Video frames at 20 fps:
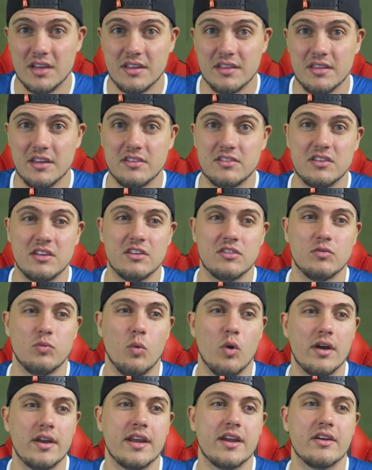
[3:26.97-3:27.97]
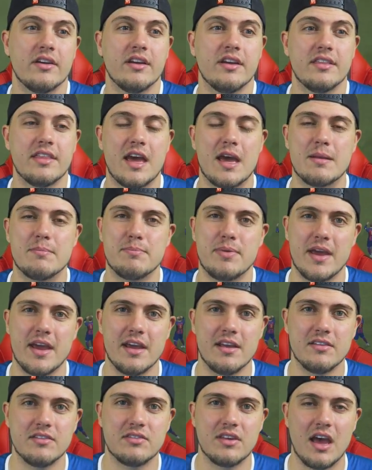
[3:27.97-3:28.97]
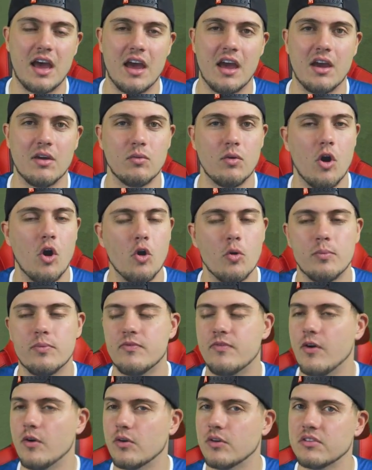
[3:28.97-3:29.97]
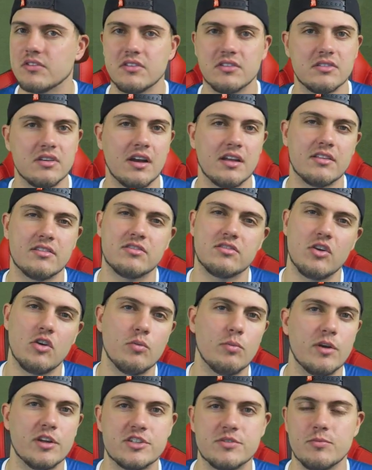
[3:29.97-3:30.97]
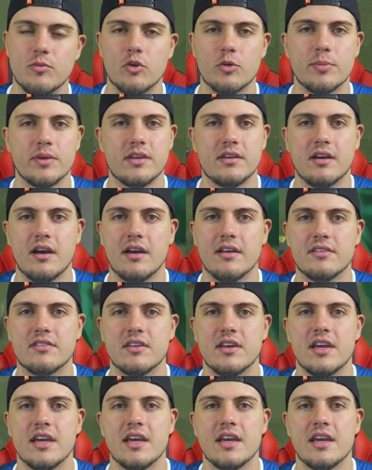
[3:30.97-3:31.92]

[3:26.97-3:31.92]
This is one area that PES, I hope, focuses on so much more because